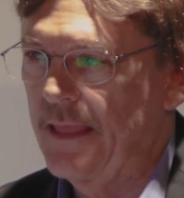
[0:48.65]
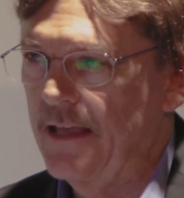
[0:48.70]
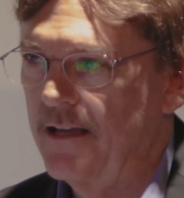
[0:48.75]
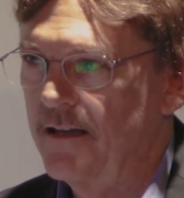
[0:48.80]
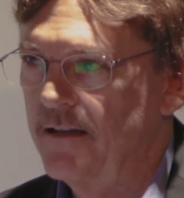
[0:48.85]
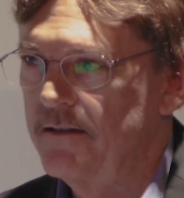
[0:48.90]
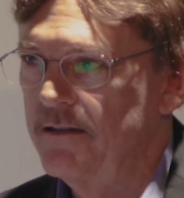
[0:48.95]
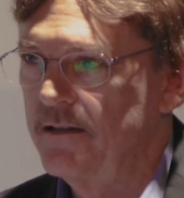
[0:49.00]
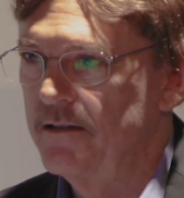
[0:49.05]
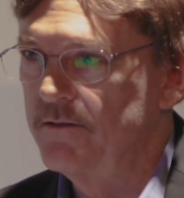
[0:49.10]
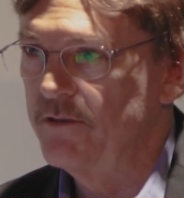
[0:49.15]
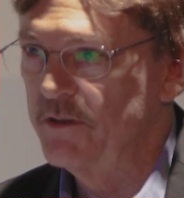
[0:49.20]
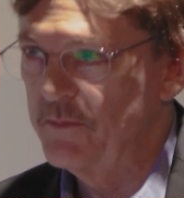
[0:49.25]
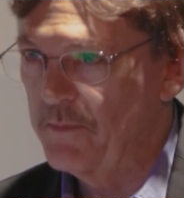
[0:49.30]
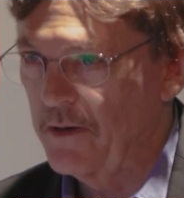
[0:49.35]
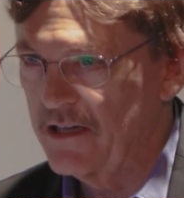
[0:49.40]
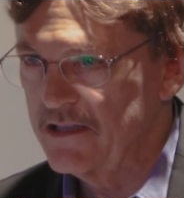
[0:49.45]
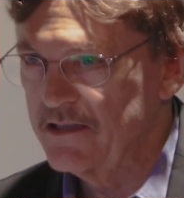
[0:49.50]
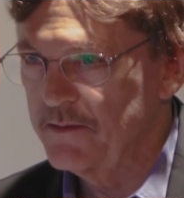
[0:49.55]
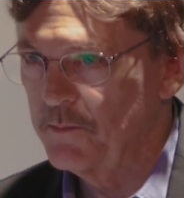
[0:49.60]
It is
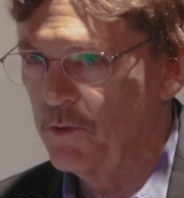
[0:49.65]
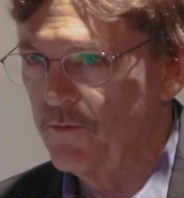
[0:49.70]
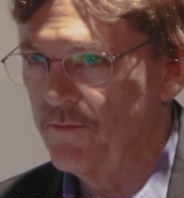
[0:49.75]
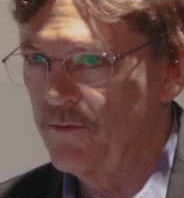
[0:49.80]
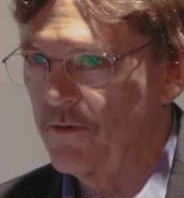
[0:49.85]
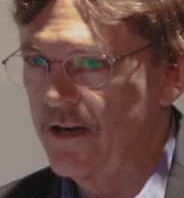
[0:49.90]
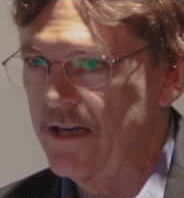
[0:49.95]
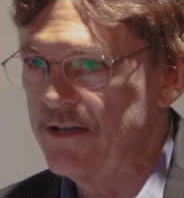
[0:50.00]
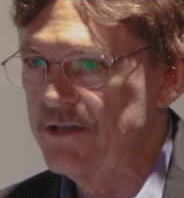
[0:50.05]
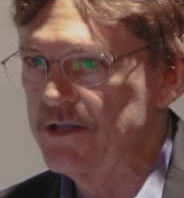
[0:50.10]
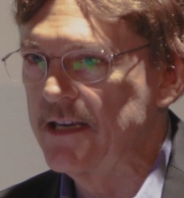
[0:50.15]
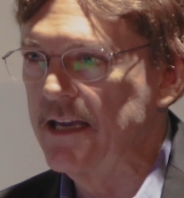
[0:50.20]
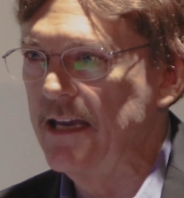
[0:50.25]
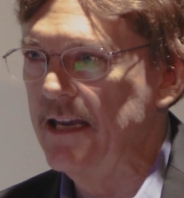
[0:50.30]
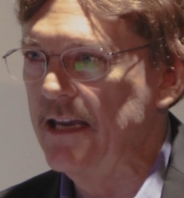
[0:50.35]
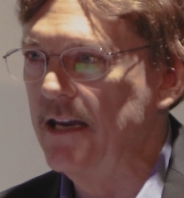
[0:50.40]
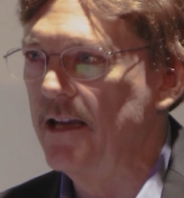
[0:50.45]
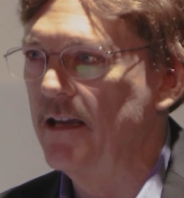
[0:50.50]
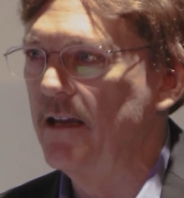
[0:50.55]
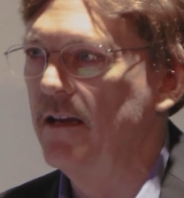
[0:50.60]
responsible for
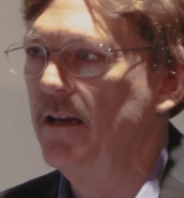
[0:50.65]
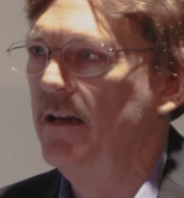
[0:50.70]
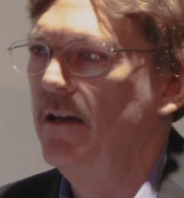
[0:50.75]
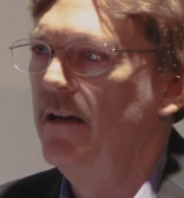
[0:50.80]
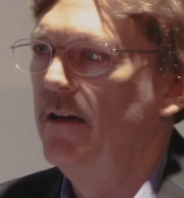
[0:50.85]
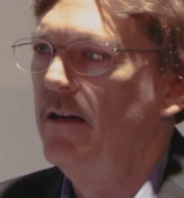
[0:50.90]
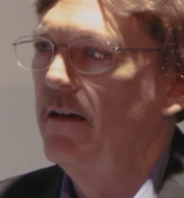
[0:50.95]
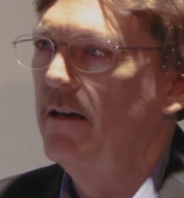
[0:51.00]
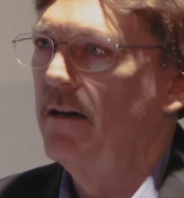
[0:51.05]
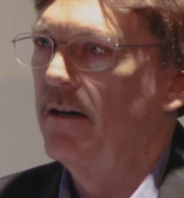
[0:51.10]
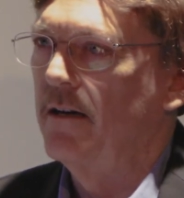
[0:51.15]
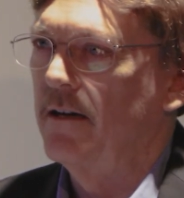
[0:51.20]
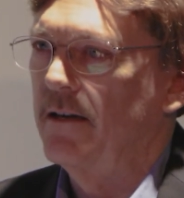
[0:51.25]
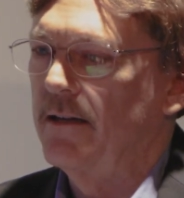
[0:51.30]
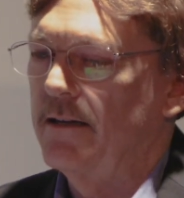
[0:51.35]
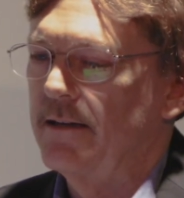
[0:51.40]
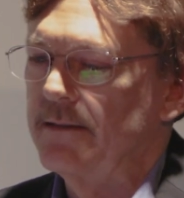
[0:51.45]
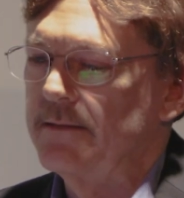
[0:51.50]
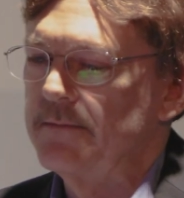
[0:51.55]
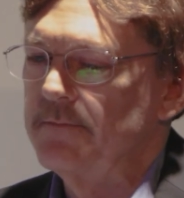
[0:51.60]
educating
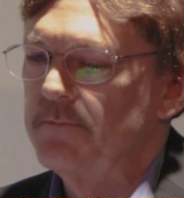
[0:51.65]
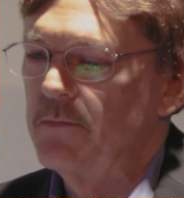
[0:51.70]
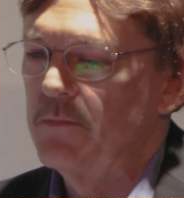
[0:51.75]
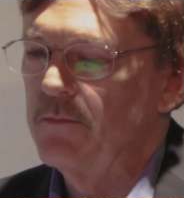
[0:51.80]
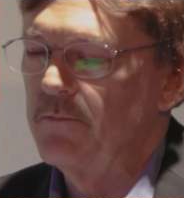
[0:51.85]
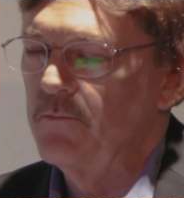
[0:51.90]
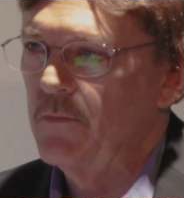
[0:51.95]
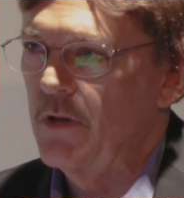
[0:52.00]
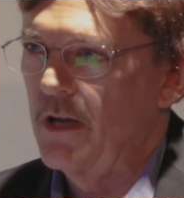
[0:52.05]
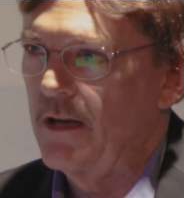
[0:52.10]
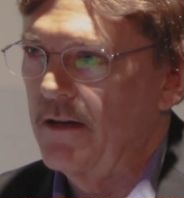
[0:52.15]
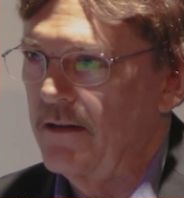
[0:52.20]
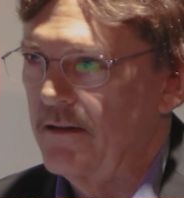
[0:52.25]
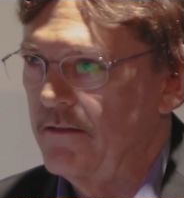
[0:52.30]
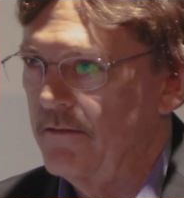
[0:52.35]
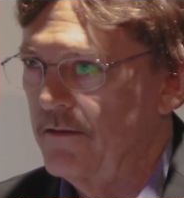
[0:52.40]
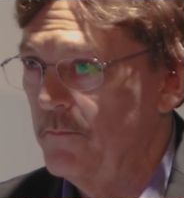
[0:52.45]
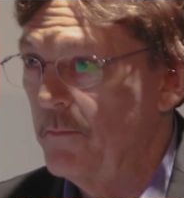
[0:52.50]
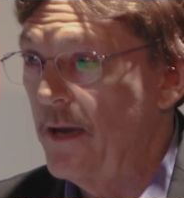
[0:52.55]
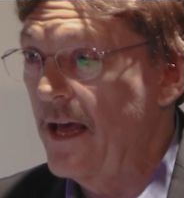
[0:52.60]

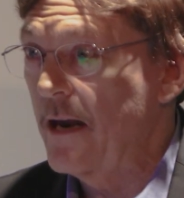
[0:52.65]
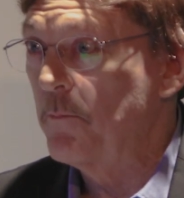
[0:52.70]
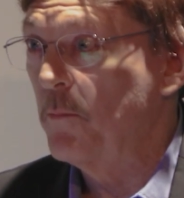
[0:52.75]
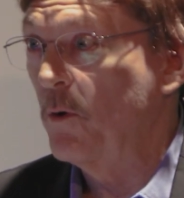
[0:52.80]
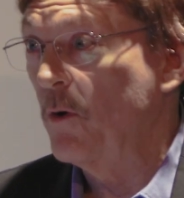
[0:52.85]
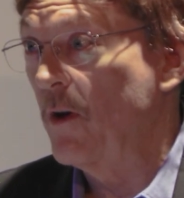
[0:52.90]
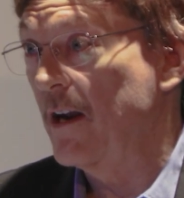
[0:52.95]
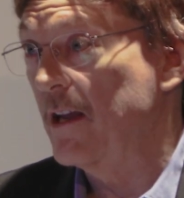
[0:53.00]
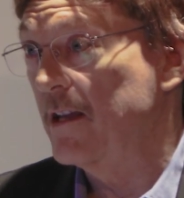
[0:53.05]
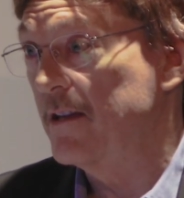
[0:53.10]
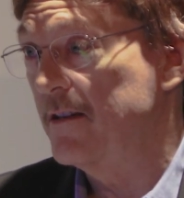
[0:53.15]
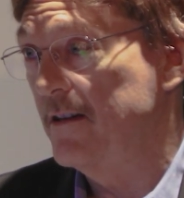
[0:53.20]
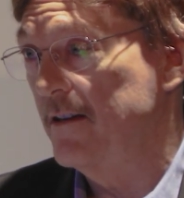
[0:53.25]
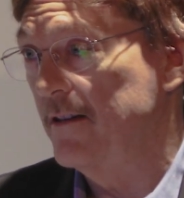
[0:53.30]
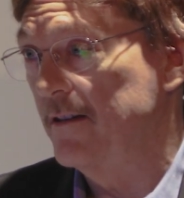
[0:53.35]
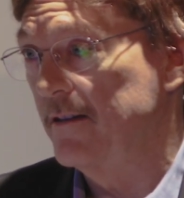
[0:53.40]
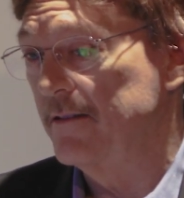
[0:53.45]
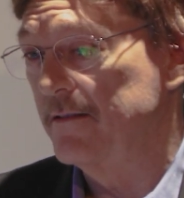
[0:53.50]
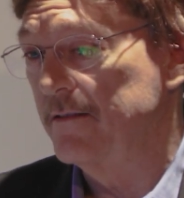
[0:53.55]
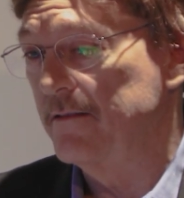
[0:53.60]

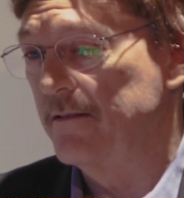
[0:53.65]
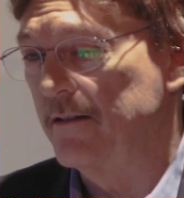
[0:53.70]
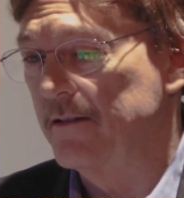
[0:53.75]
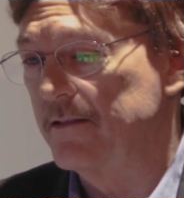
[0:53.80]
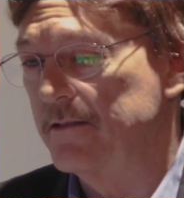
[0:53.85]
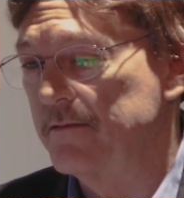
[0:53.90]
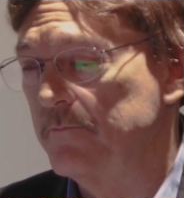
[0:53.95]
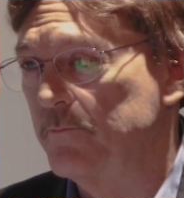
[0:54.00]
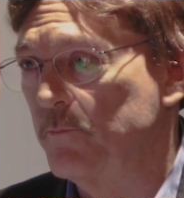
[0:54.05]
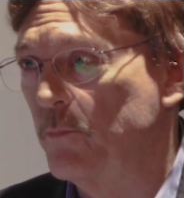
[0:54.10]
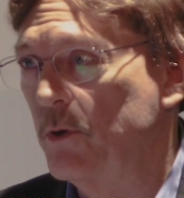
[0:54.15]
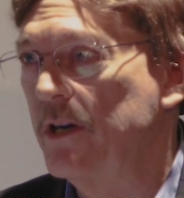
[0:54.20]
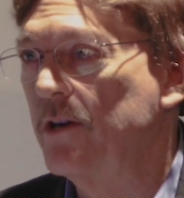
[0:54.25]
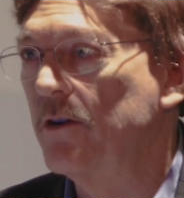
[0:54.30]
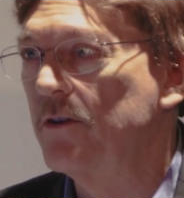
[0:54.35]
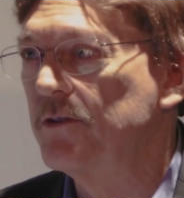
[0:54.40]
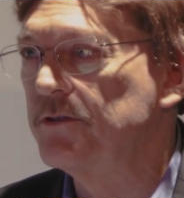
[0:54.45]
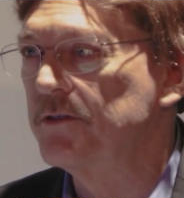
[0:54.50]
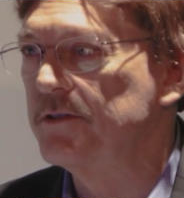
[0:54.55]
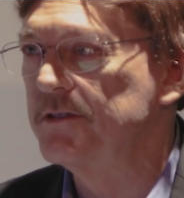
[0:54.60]
hematopoietic
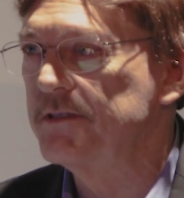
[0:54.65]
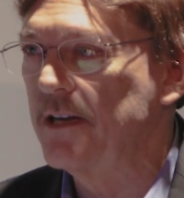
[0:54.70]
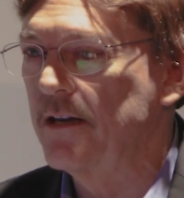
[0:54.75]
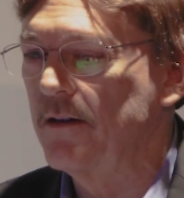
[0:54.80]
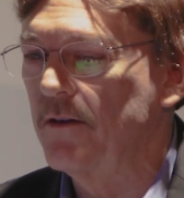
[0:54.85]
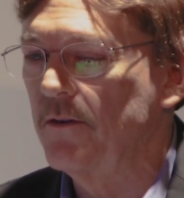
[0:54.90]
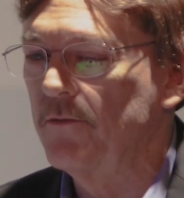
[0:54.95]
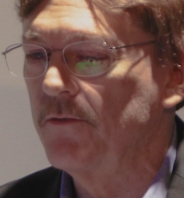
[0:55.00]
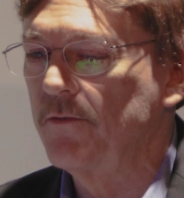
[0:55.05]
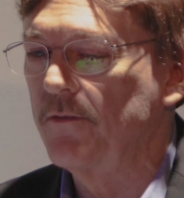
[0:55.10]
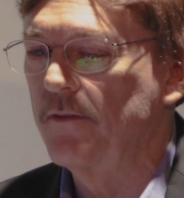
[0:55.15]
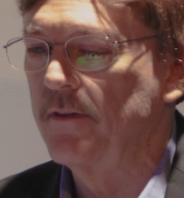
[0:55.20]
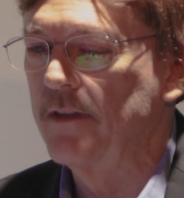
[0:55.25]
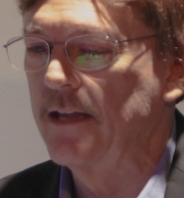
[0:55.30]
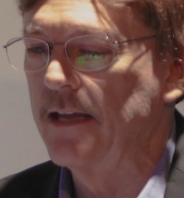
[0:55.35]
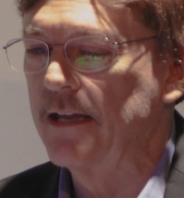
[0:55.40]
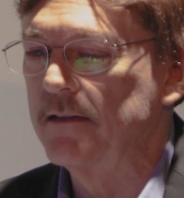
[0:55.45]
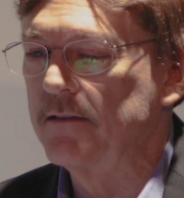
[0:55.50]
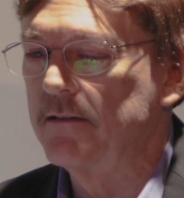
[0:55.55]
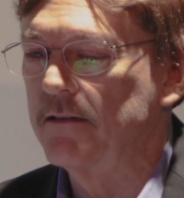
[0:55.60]
precursor cells
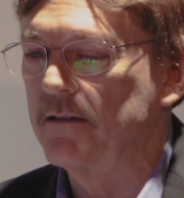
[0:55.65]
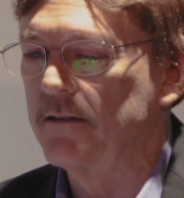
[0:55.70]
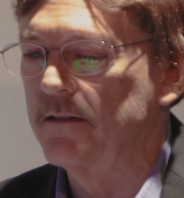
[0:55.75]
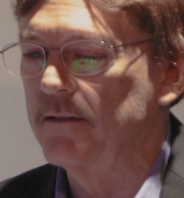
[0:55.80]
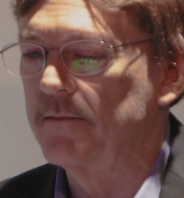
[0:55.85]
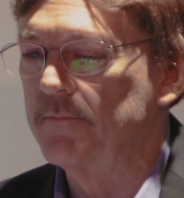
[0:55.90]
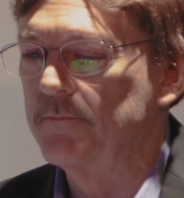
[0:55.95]
that